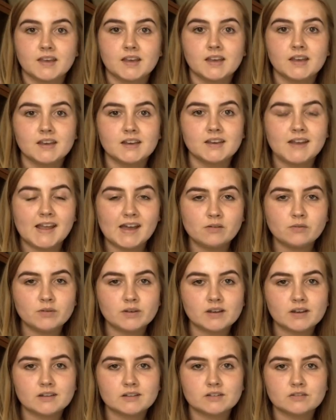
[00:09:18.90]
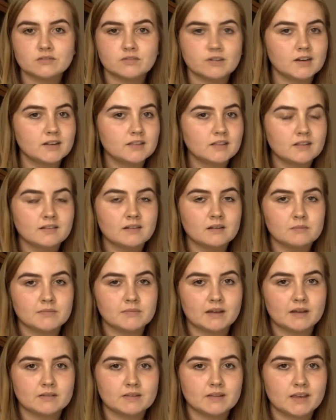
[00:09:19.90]
Now we're going to write the sum down
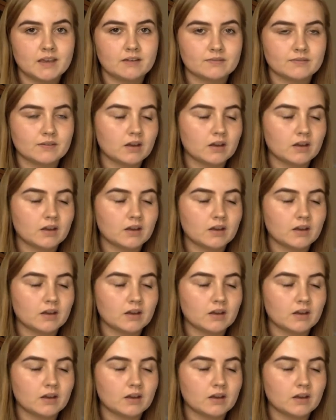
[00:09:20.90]
together.